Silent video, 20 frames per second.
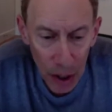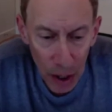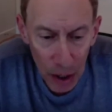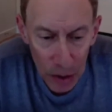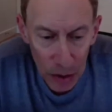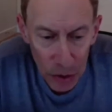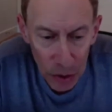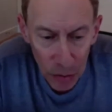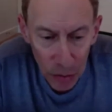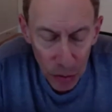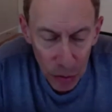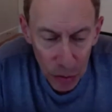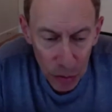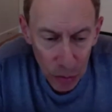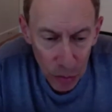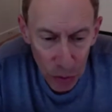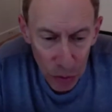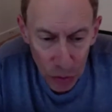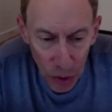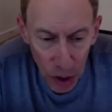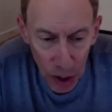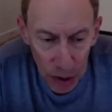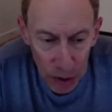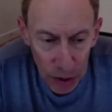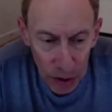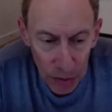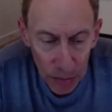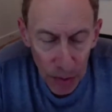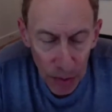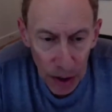so we're trying
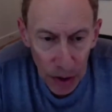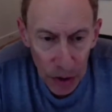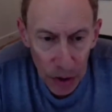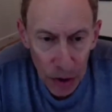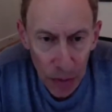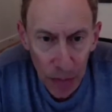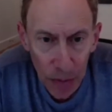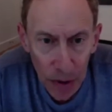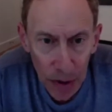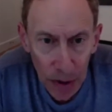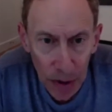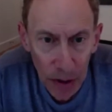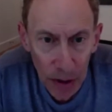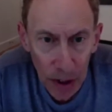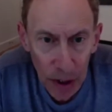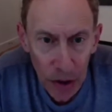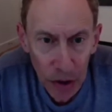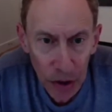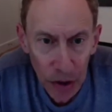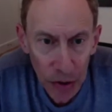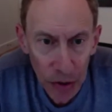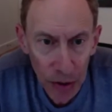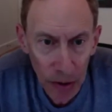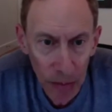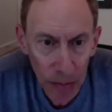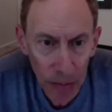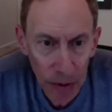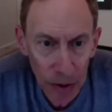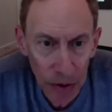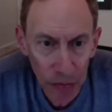to make simple inhalation
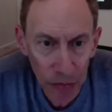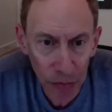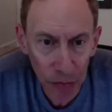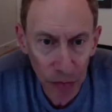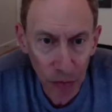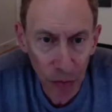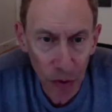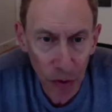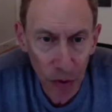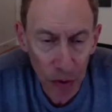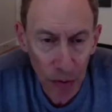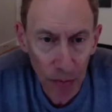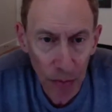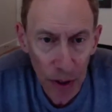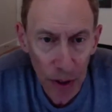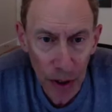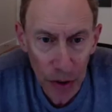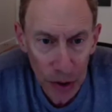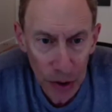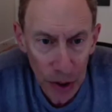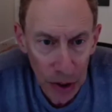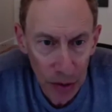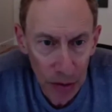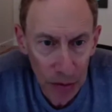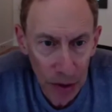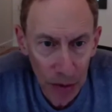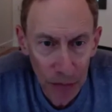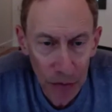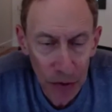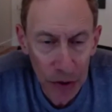therapies for them because they
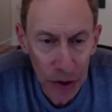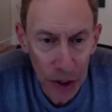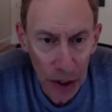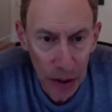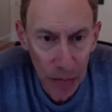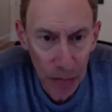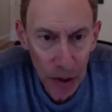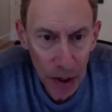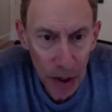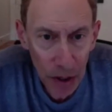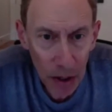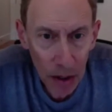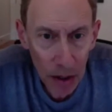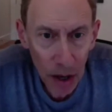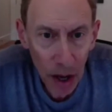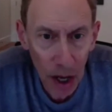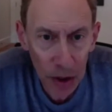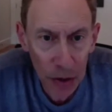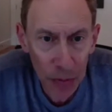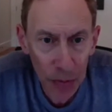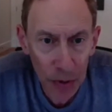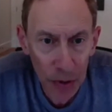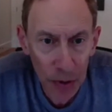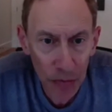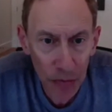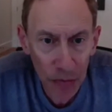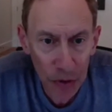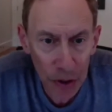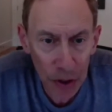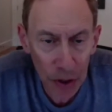don't have the same hospital
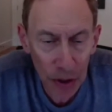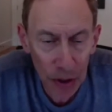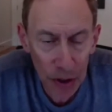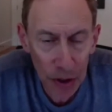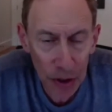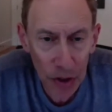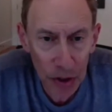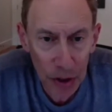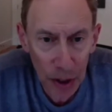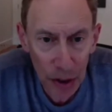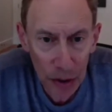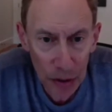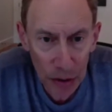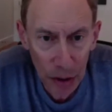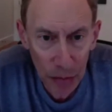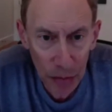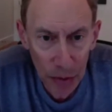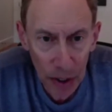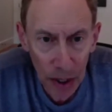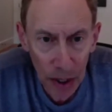facilities that we